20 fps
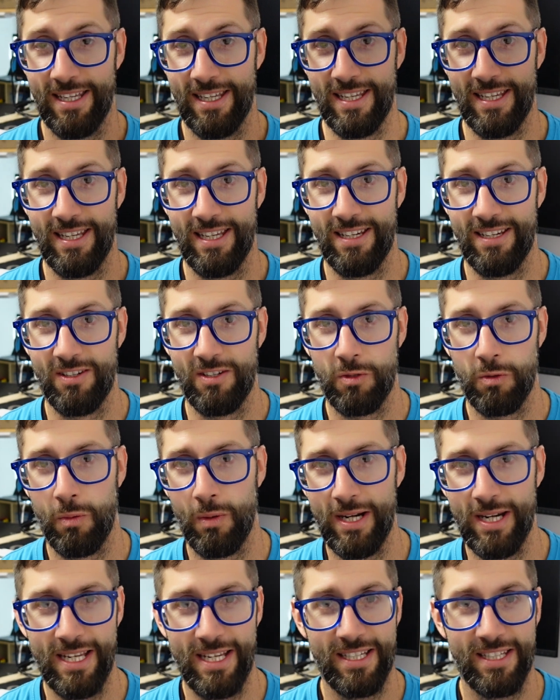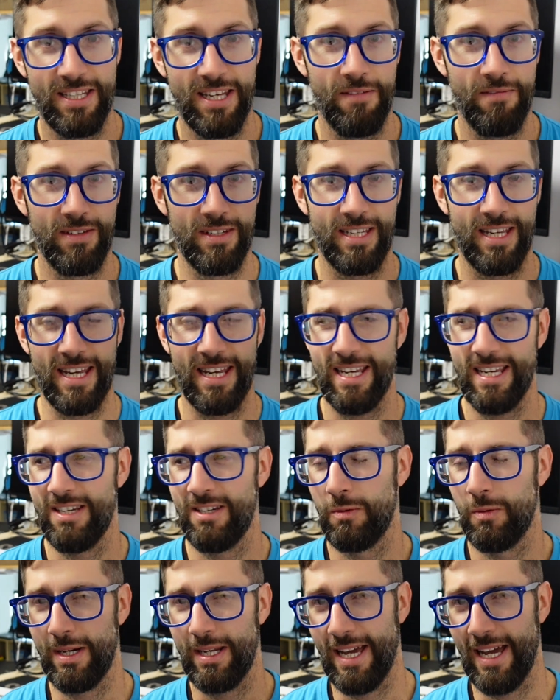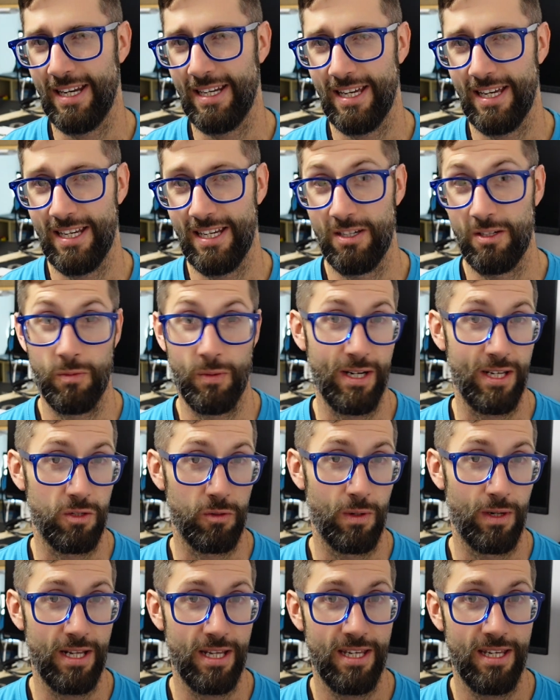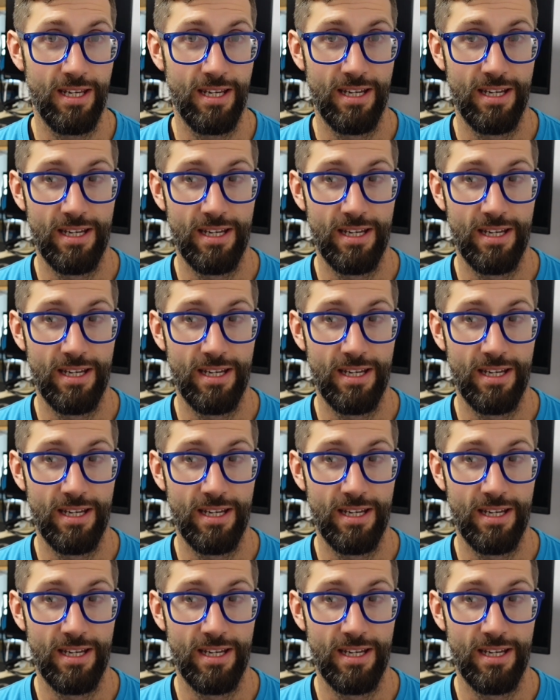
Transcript: in 2017, 2018, 2020